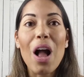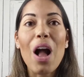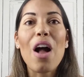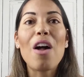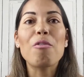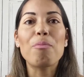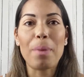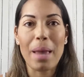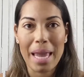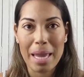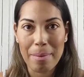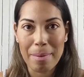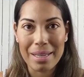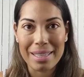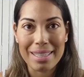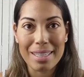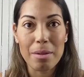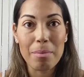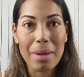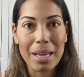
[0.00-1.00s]
of
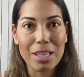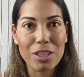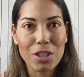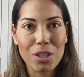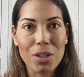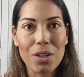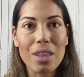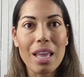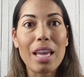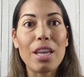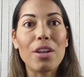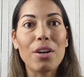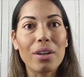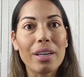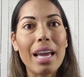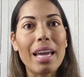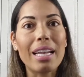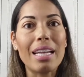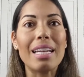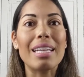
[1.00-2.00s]
payment to make sure that you're
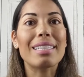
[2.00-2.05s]
getting